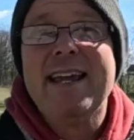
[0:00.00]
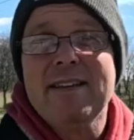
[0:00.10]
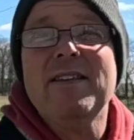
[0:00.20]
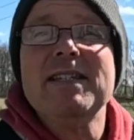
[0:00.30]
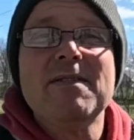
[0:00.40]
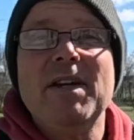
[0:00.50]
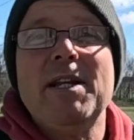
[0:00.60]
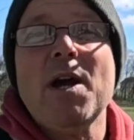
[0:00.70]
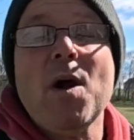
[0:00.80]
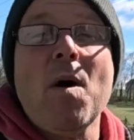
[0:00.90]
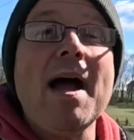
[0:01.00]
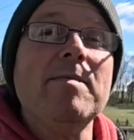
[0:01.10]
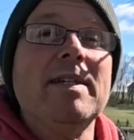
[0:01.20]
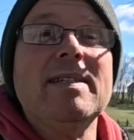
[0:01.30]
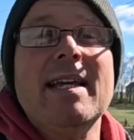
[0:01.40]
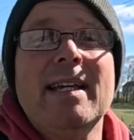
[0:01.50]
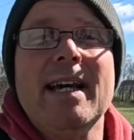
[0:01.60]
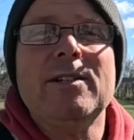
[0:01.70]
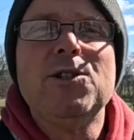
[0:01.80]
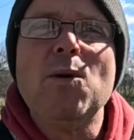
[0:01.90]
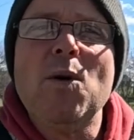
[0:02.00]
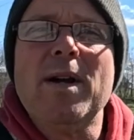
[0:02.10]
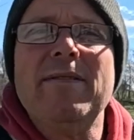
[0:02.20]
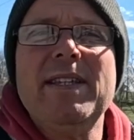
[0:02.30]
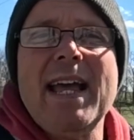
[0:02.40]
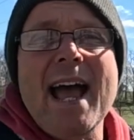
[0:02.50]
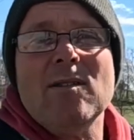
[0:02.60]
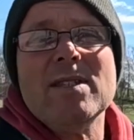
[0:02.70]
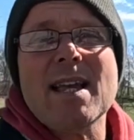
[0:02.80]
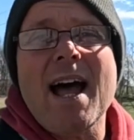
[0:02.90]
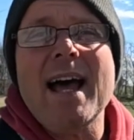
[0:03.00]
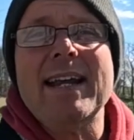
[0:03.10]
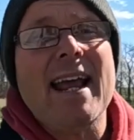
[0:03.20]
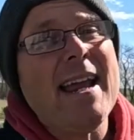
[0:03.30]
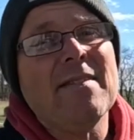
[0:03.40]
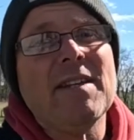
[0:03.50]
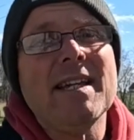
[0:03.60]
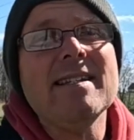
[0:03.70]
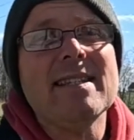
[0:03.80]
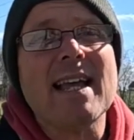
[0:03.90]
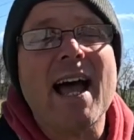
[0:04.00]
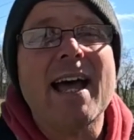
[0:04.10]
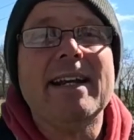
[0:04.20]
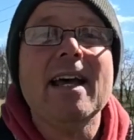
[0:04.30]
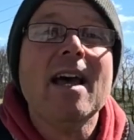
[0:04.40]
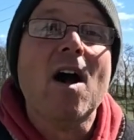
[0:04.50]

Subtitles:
In this video, I'm going to take you on a tour of the outside and the inside